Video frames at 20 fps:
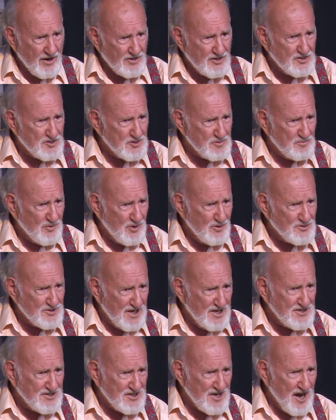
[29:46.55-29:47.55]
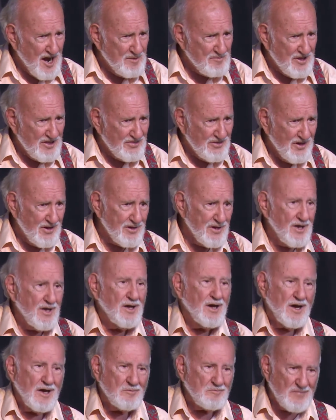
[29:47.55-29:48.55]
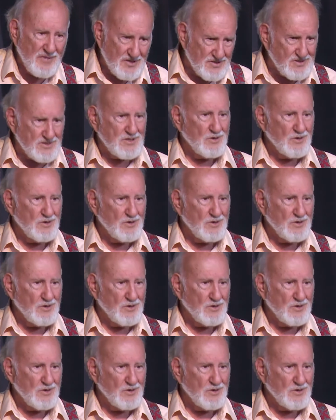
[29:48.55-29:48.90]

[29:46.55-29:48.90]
And you suppose each time he thought, I missed